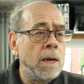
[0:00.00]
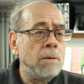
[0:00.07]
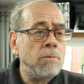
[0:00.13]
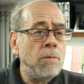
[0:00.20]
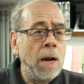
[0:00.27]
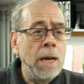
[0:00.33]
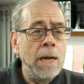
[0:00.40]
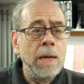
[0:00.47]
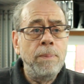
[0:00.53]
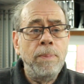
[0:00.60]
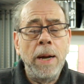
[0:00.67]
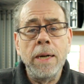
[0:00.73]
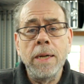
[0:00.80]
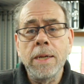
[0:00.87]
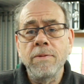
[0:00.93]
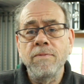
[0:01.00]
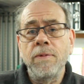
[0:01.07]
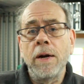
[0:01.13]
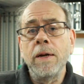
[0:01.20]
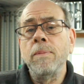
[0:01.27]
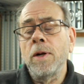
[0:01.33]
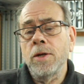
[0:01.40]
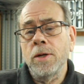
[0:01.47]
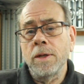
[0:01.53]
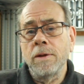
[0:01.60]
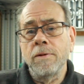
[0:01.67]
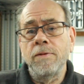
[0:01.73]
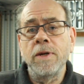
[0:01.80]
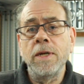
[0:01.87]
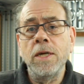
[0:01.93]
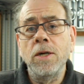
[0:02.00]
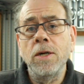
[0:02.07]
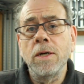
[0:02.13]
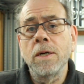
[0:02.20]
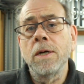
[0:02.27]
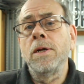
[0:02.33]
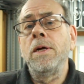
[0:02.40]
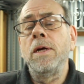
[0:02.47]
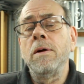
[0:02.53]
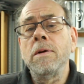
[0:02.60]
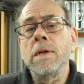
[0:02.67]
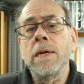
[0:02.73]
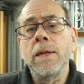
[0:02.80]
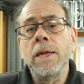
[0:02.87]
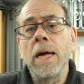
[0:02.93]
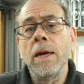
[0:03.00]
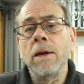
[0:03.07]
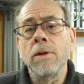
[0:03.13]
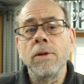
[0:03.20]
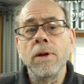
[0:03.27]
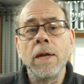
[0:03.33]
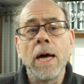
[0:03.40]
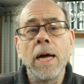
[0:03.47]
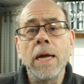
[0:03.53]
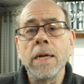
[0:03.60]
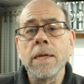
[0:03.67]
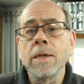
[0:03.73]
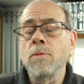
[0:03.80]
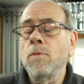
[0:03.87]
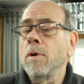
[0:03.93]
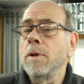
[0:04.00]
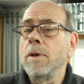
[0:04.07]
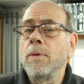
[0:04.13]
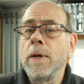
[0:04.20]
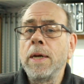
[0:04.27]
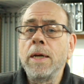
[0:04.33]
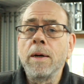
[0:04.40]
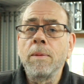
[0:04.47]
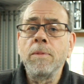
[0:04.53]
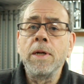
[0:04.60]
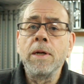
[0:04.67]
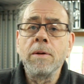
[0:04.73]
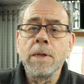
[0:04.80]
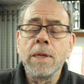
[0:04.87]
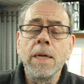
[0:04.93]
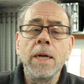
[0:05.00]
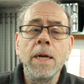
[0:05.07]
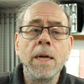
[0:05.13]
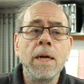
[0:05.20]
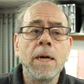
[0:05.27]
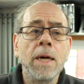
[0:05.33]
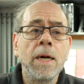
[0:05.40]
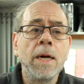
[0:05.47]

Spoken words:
Really depends very much on the finish you're going to use at the end of the day as to what you end up using